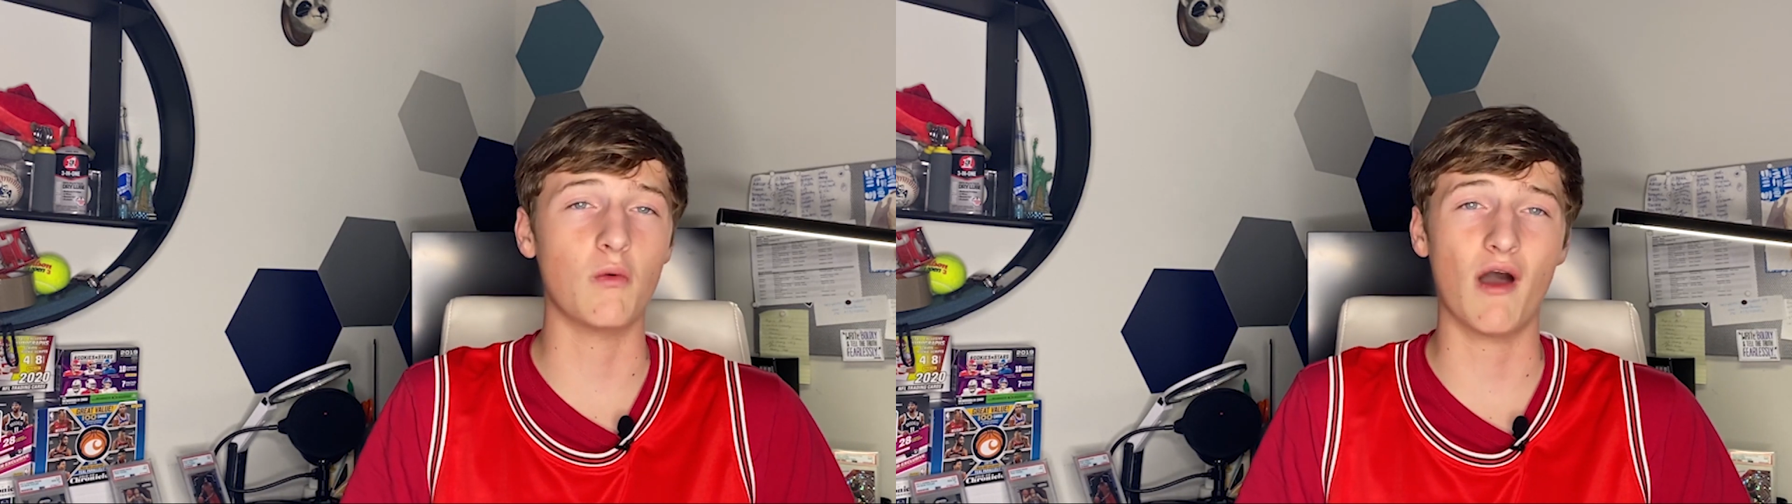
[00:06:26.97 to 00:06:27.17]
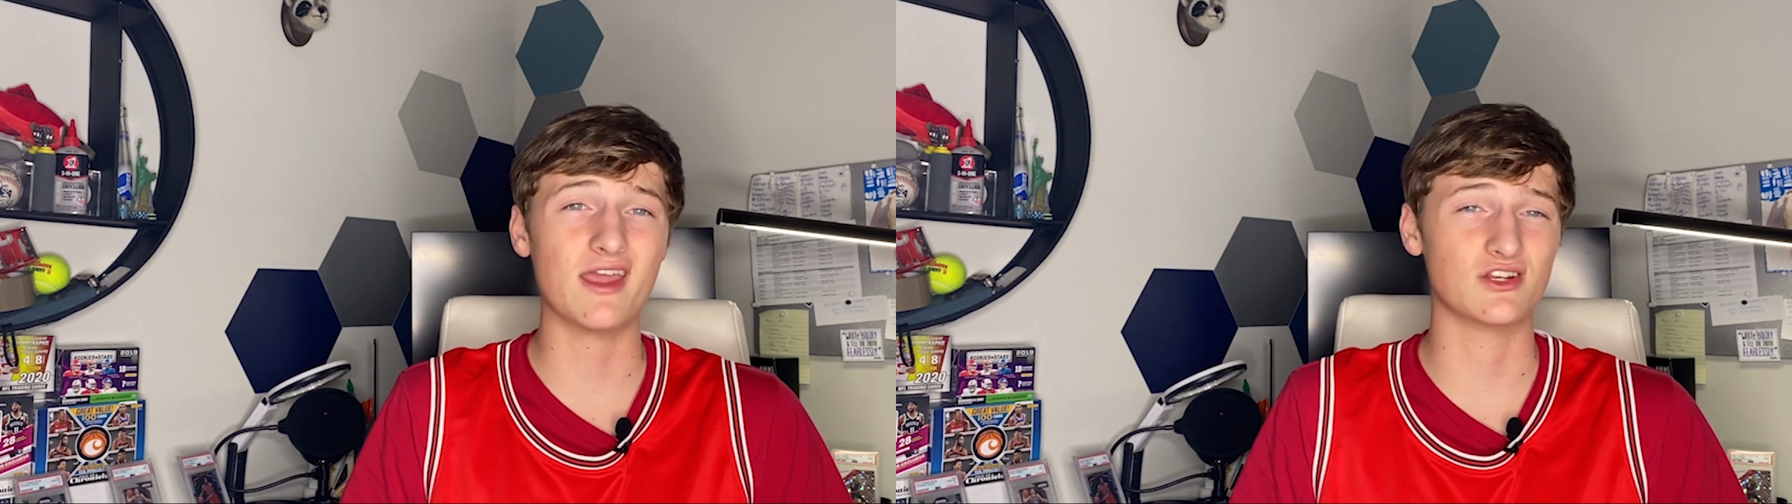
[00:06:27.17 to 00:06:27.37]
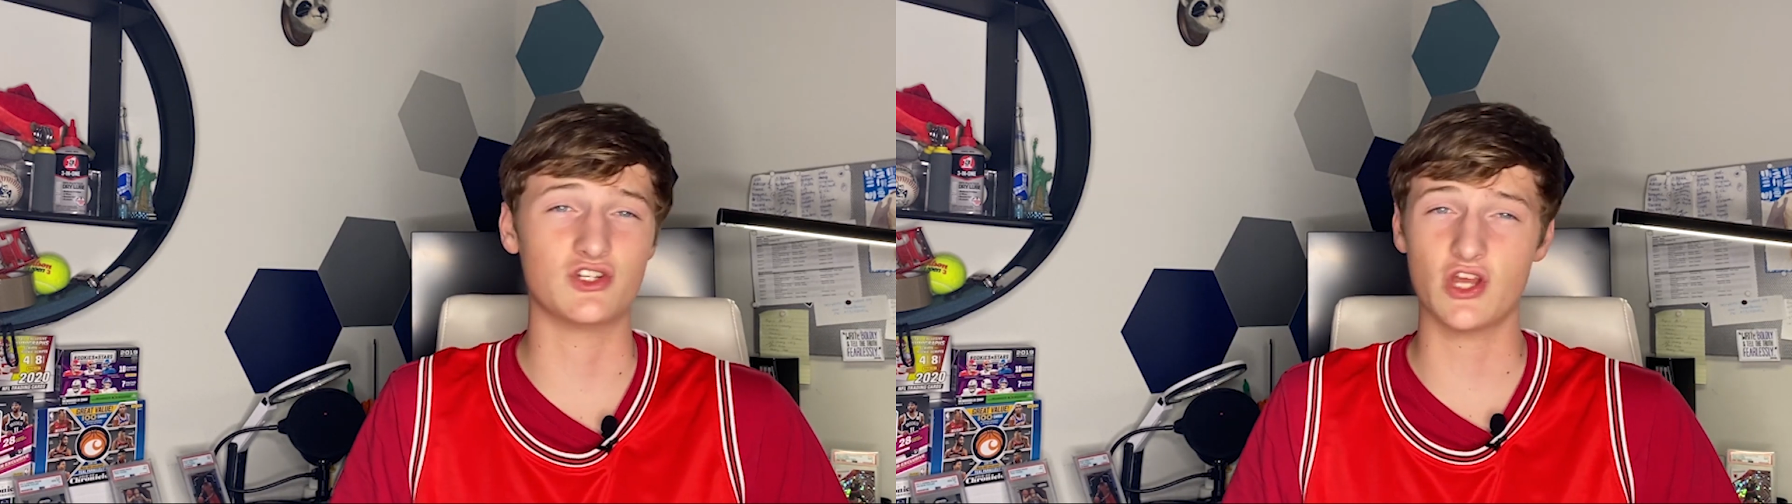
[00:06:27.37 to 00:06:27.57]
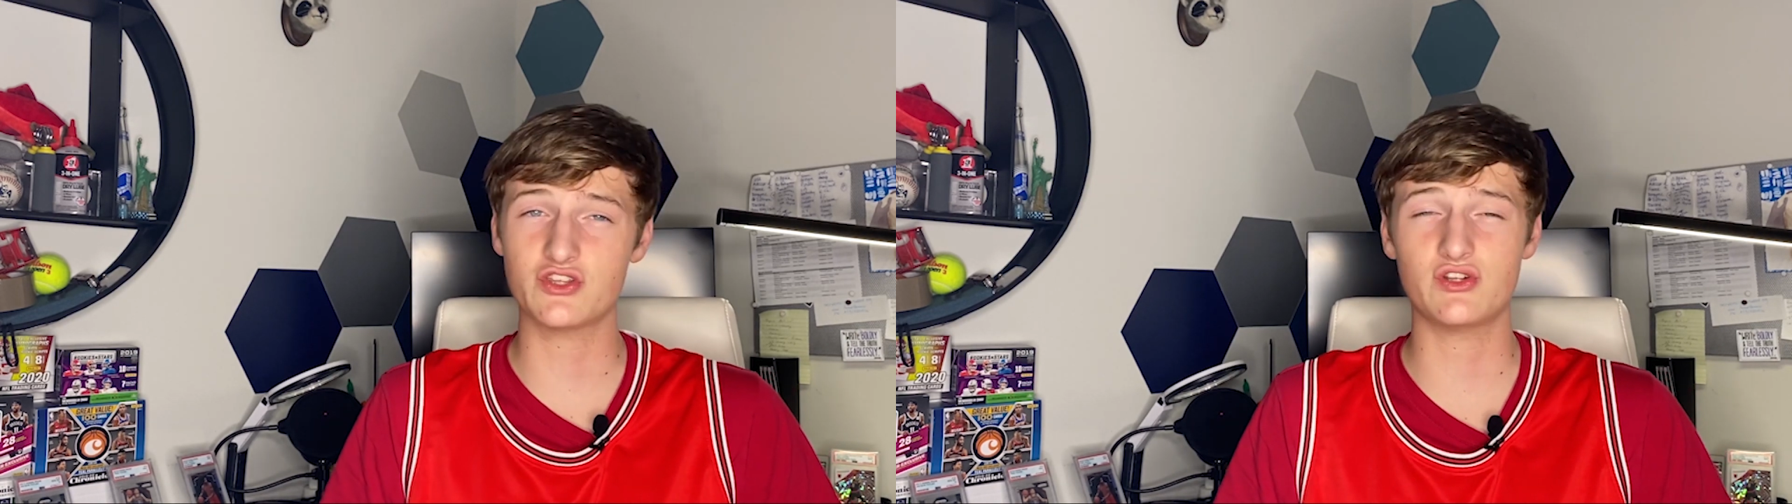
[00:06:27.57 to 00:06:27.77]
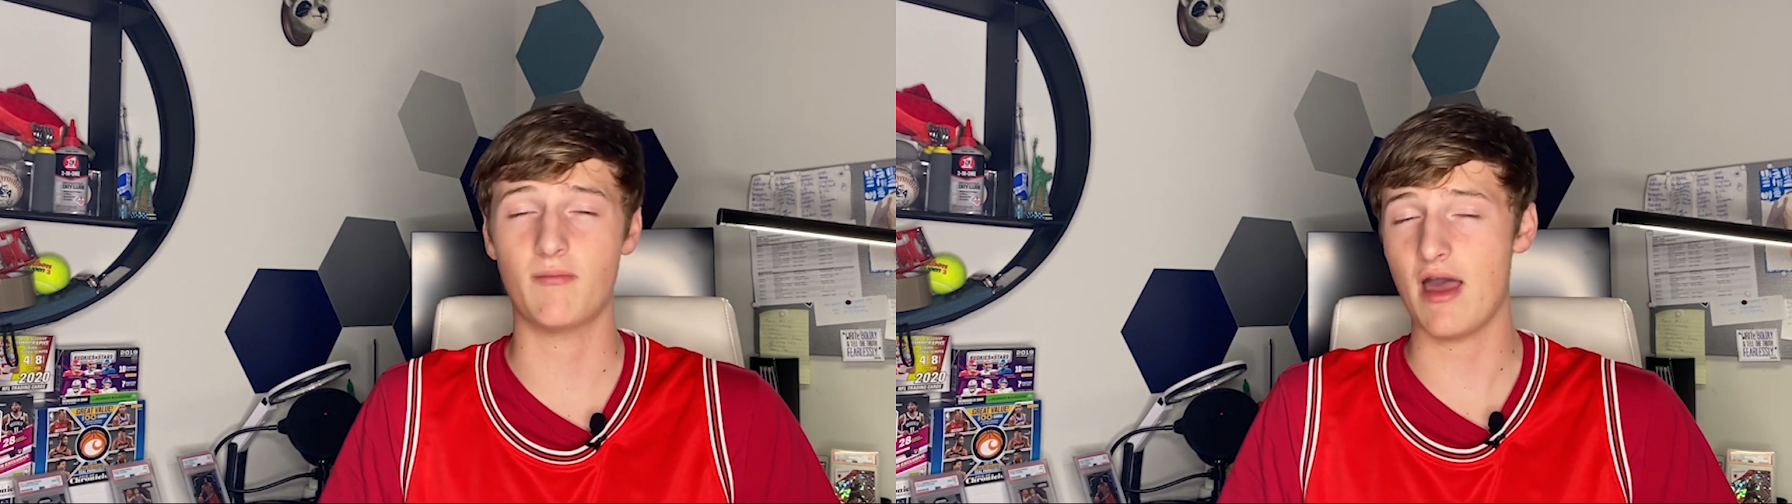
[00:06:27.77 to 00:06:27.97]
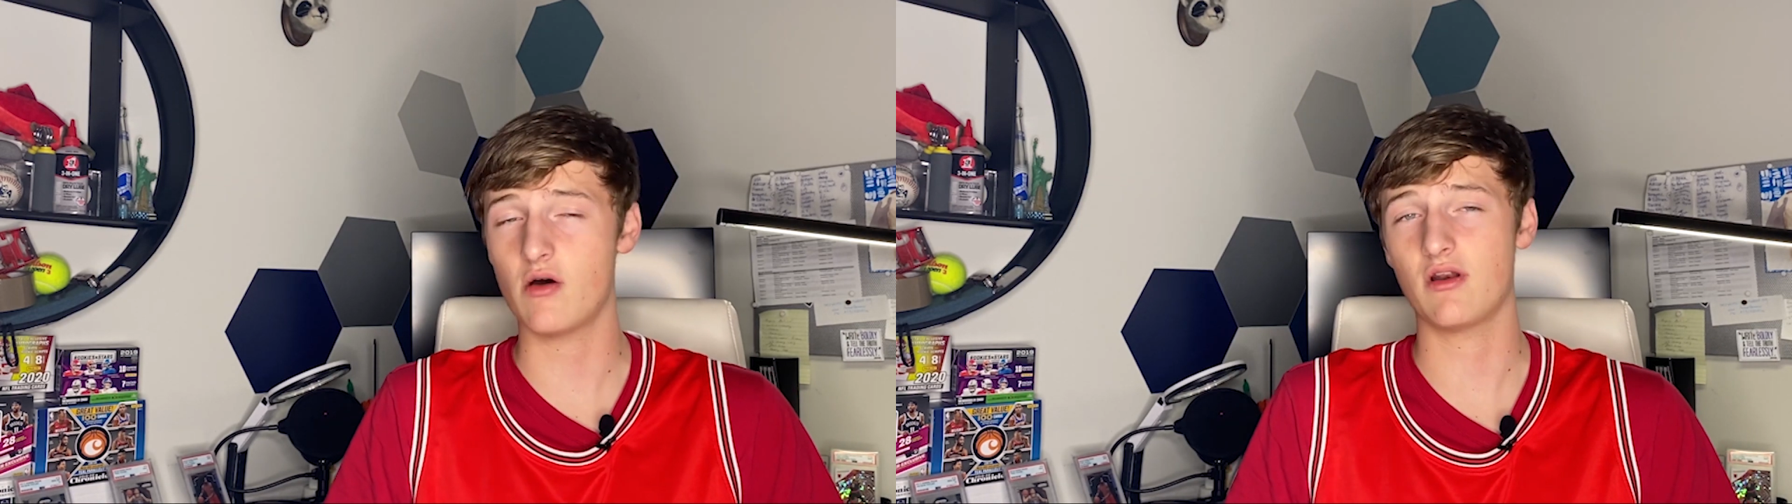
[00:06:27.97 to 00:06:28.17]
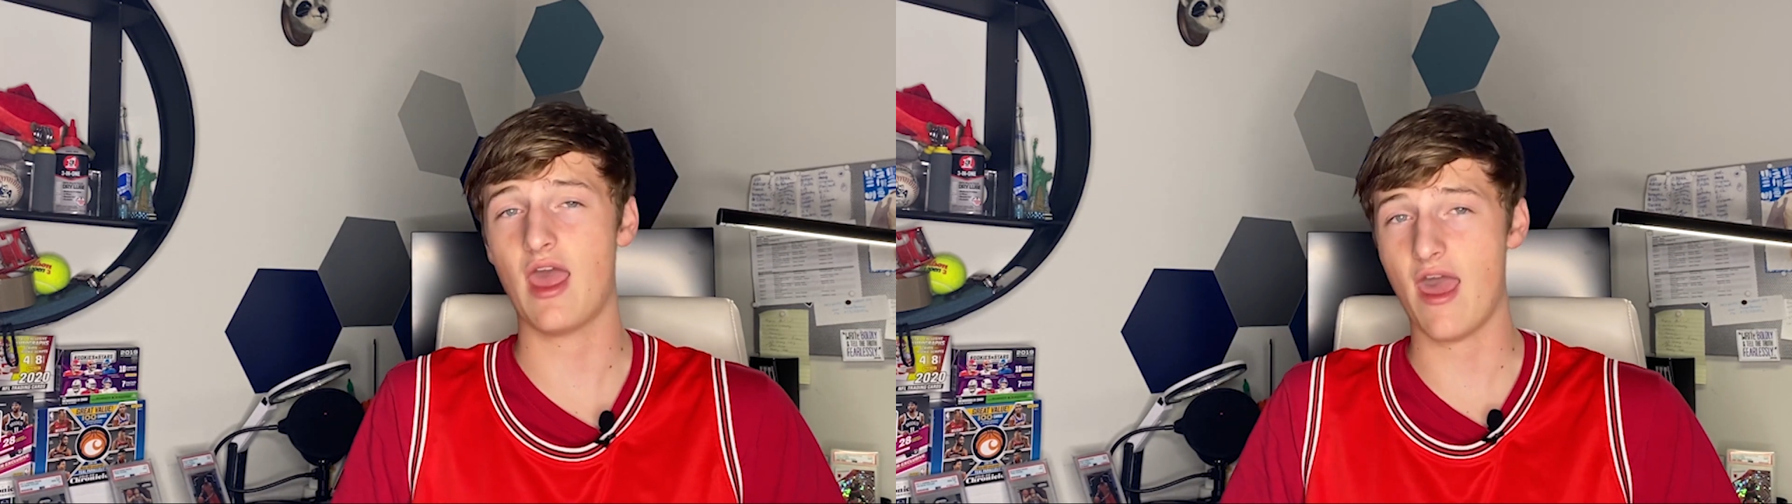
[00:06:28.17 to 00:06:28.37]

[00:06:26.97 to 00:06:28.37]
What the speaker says: White just about